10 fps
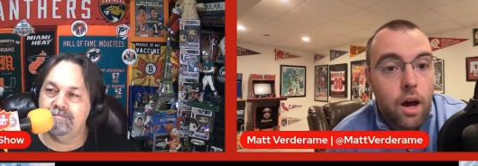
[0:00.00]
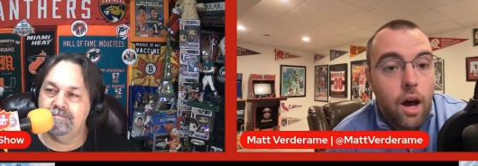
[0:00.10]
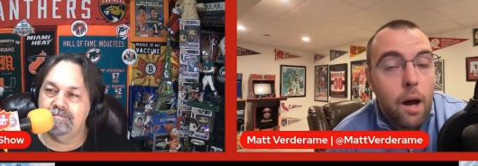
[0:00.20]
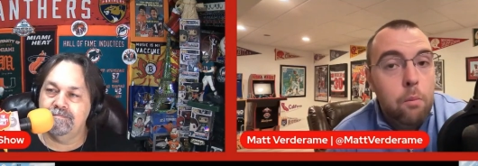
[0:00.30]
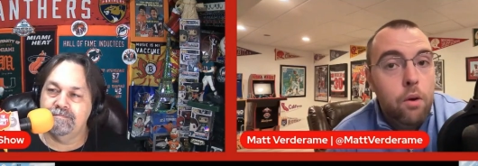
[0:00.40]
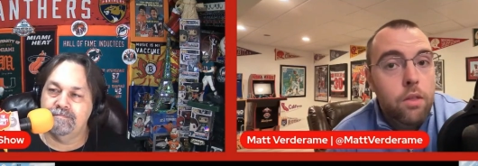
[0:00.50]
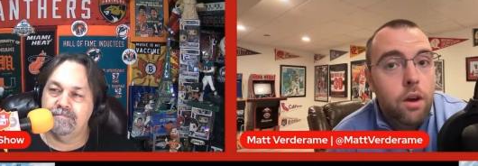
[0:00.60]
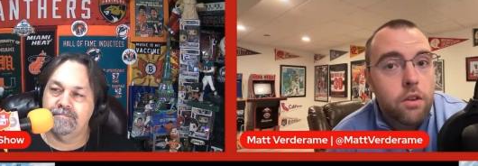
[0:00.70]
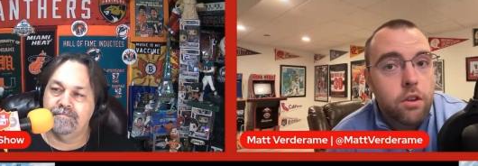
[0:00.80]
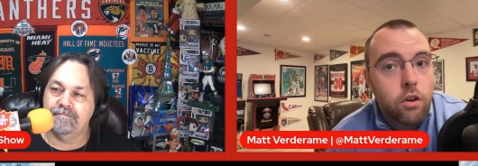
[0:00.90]
Speaker 1: I'm with you
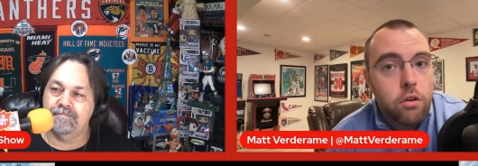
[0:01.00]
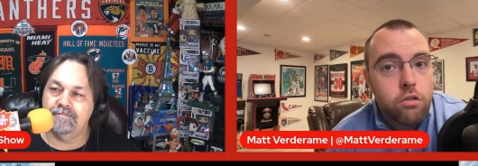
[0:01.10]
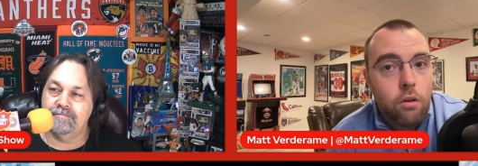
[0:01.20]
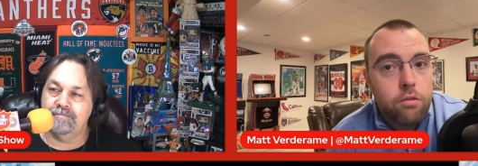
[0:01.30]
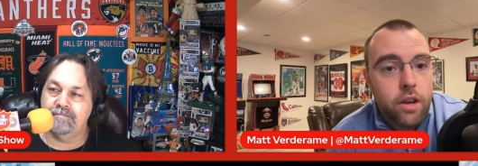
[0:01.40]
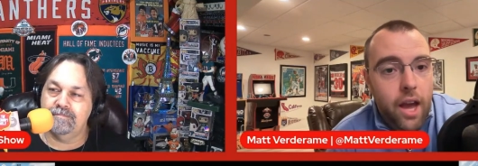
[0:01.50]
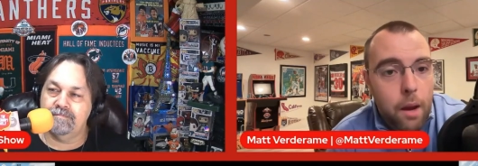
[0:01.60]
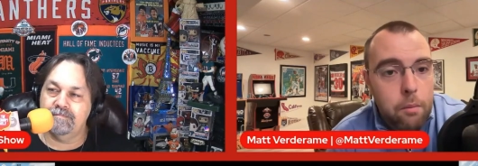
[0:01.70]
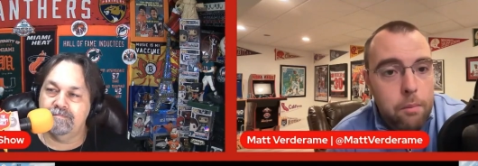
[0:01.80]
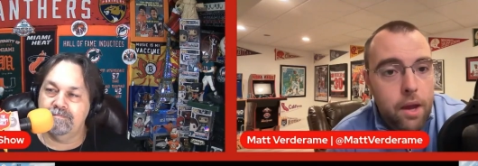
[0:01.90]
until he shoves a
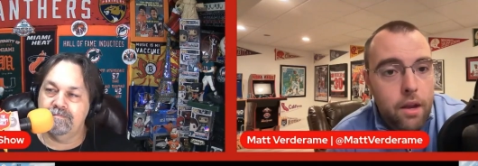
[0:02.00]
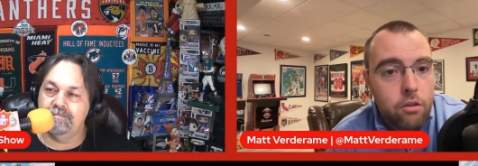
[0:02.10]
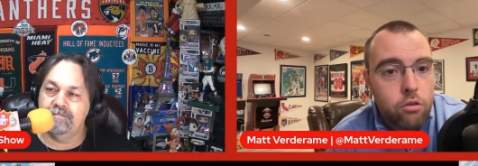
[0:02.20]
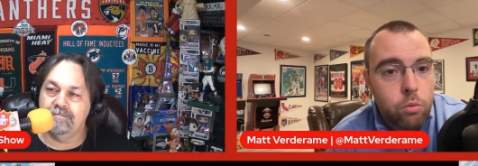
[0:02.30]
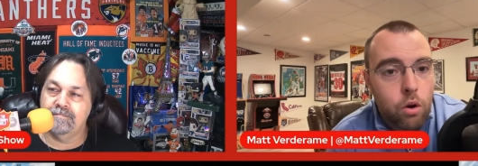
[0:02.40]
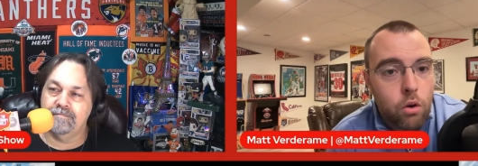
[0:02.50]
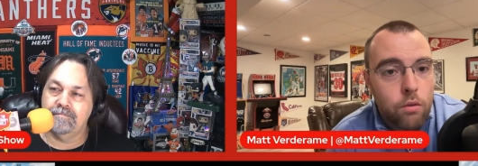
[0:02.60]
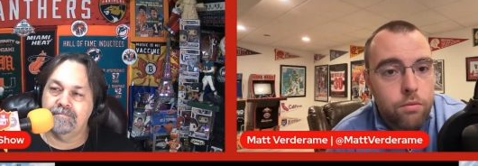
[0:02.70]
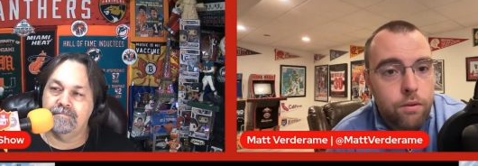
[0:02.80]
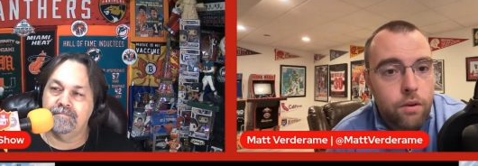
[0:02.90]
cameraman as he's walking off
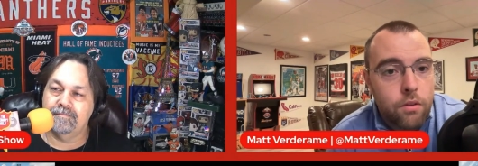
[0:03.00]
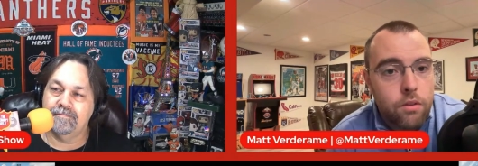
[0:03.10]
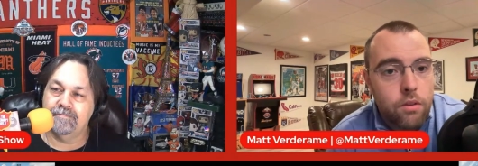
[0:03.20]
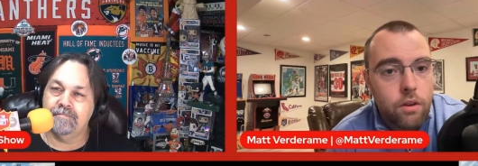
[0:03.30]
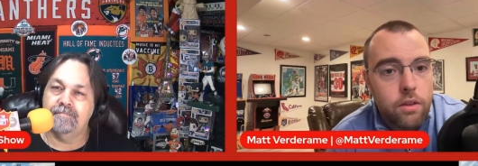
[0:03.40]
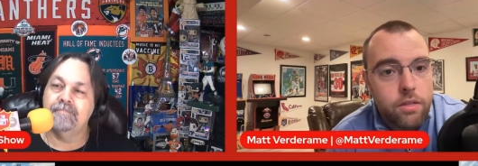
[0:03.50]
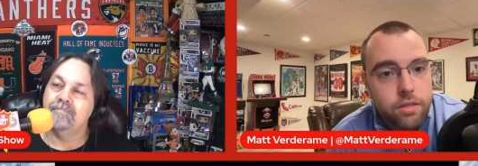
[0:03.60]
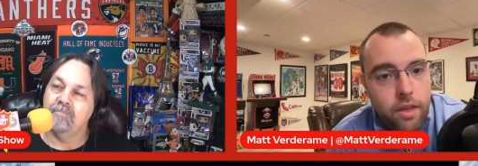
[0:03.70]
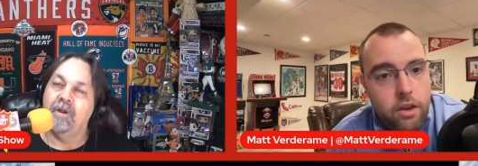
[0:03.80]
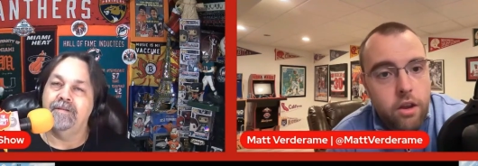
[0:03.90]
the field. Like,
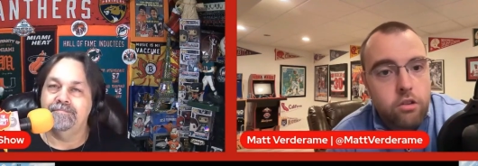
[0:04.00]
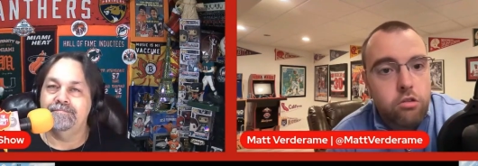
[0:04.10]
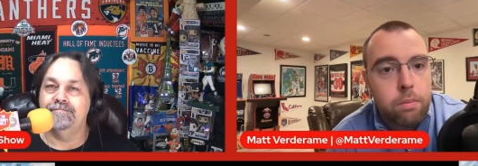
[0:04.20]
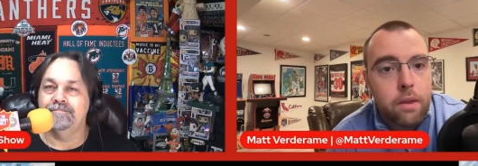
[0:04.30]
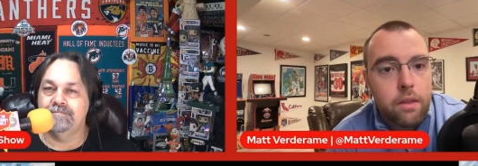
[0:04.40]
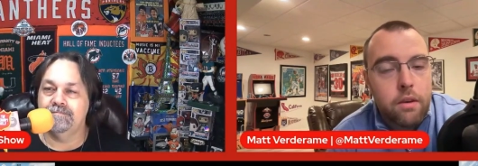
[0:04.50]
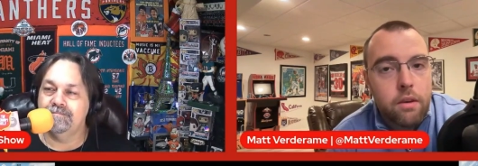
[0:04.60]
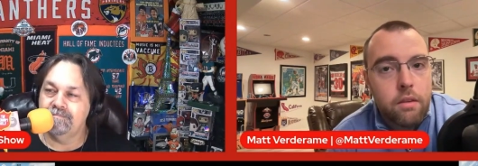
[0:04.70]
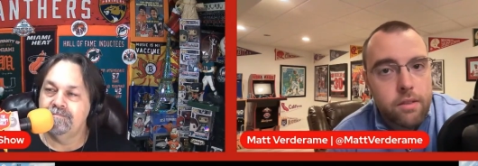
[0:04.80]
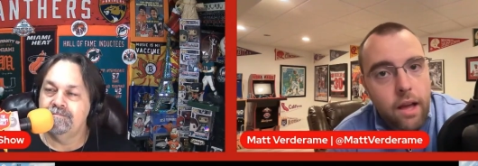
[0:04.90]
then you get suspended.
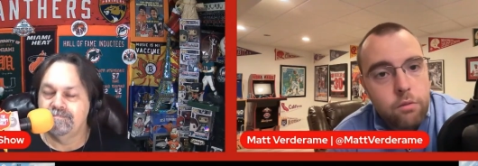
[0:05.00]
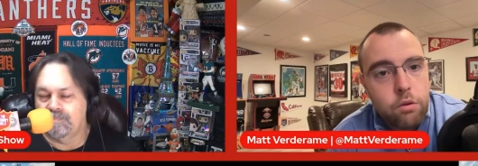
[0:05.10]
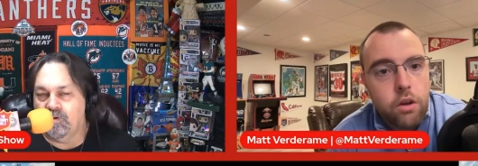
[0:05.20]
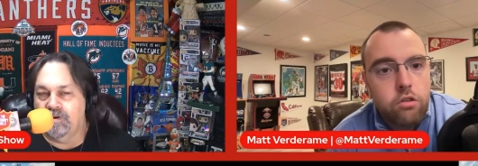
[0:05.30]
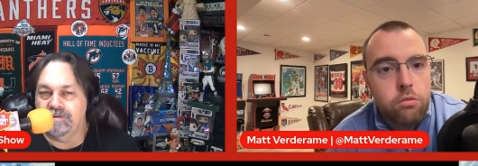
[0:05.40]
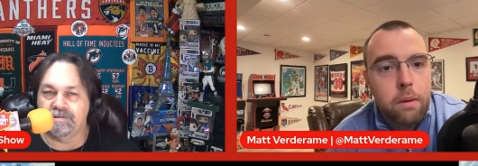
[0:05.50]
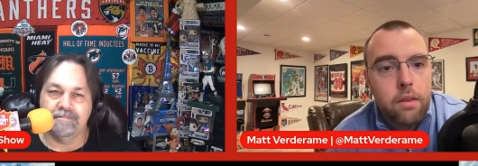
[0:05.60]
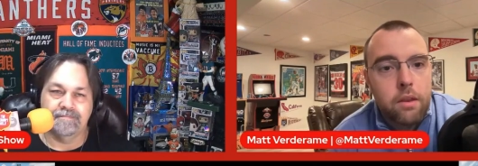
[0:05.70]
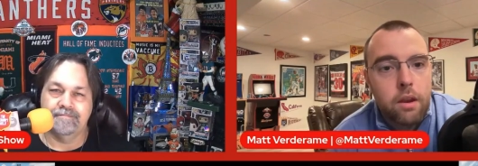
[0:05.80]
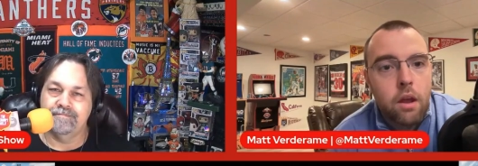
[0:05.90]
That's when you get
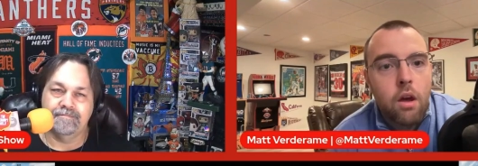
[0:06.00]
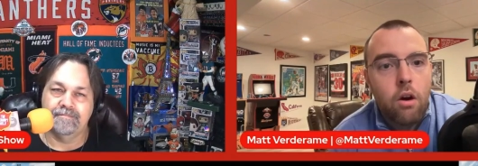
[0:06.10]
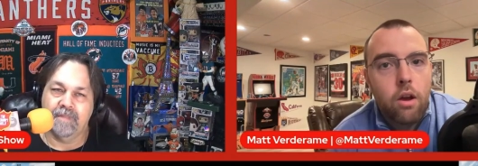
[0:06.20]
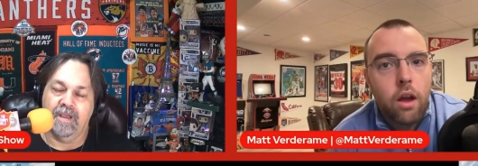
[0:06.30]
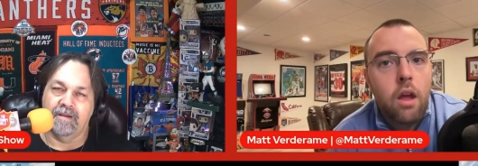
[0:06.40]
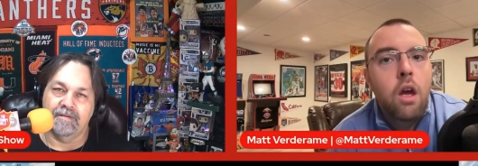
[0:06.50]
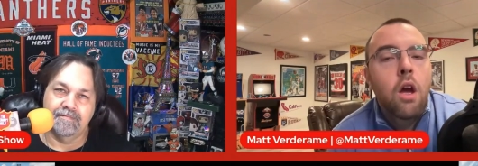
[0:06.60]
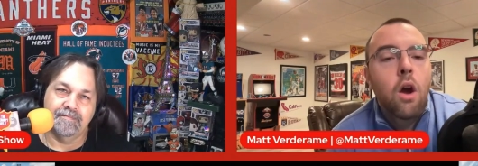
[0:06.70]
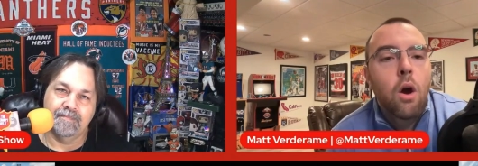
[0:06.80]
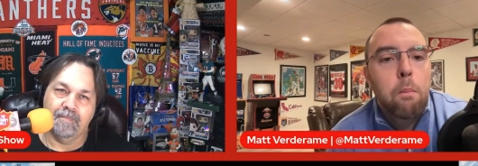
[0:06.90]
suspended. Okay.
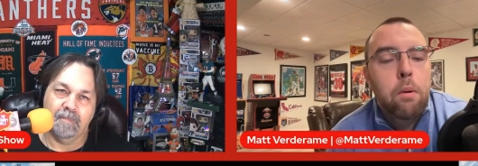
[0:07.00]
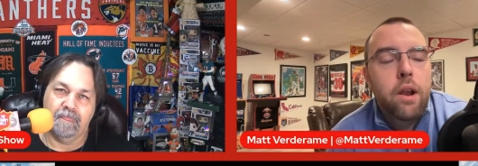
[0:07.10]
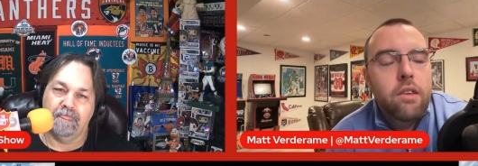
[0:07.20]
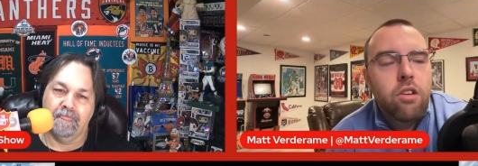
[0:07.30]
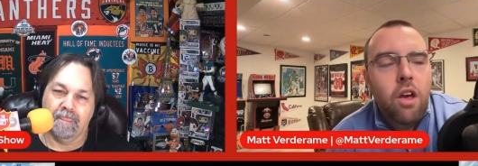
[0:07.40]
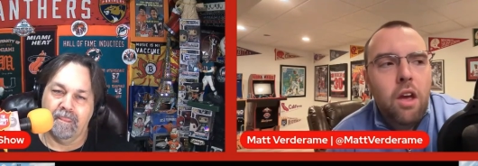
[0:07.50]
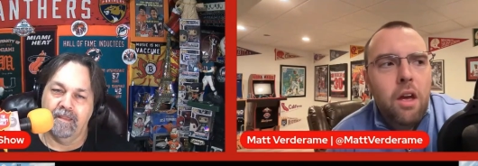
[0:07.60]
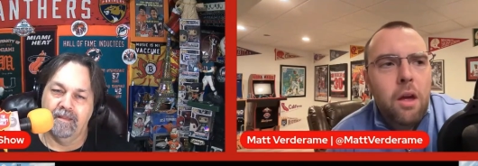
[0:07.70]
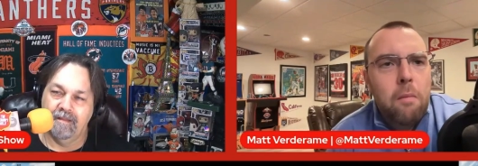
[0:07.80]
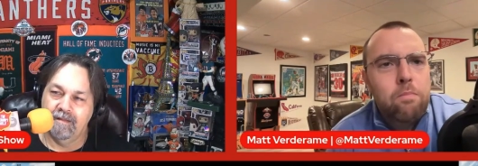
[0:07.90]
But
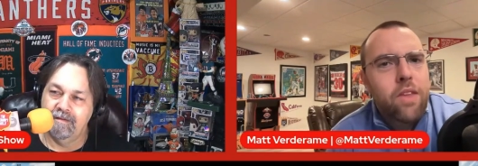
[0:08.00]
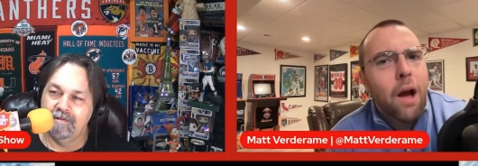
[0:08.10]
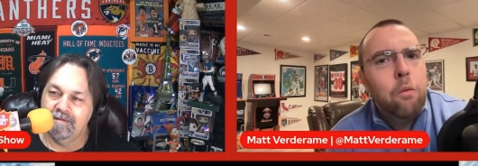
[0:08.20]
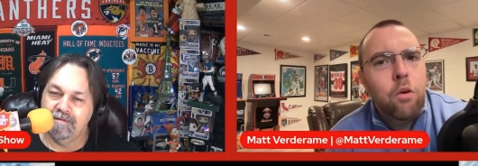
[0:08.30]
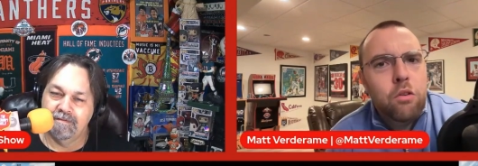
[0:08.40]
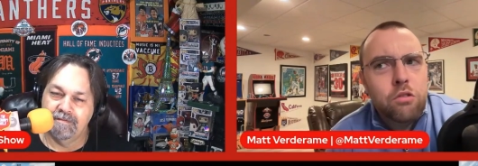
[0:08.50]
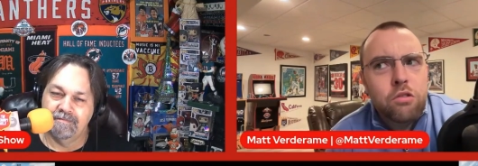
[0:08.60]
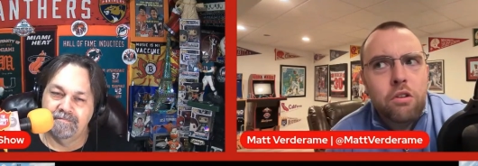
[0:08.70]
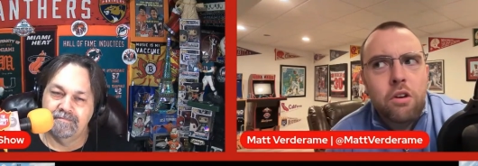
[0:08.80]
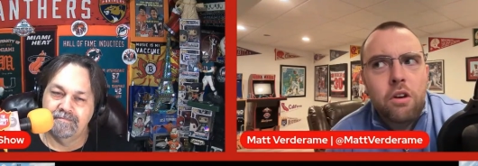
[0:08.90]
that was
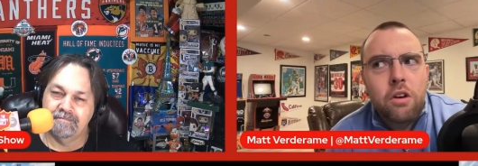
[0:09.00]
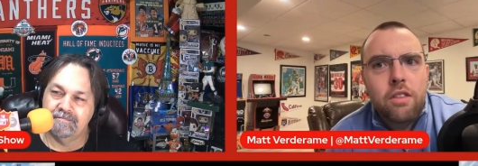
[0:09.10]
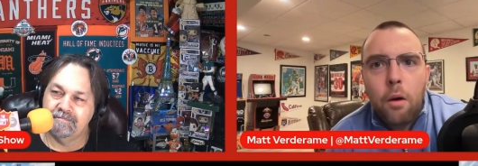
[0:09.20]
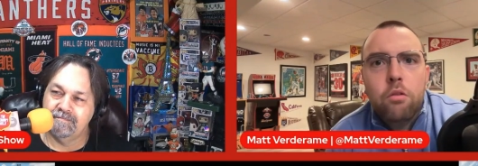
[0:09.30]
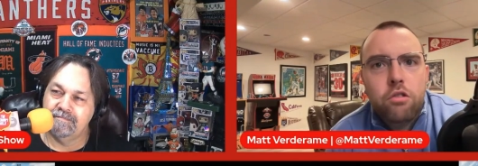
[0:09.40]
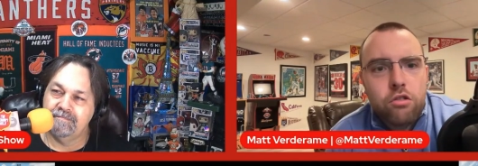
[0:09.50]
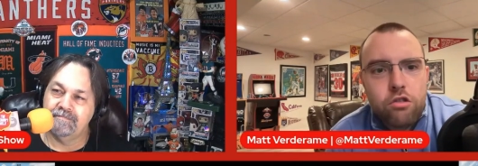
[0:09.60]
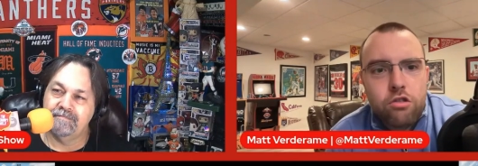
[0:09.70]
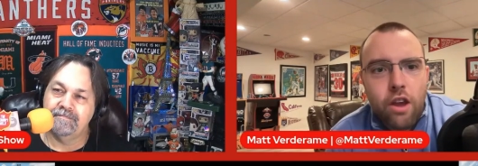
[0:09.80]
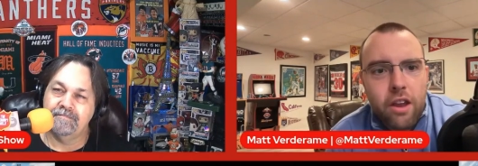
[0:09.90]

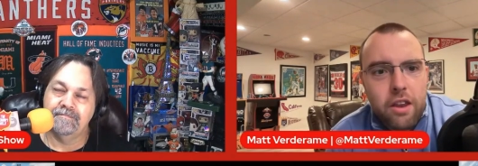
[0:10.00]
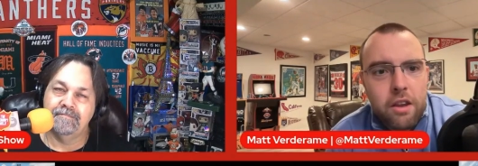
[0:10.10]
insane.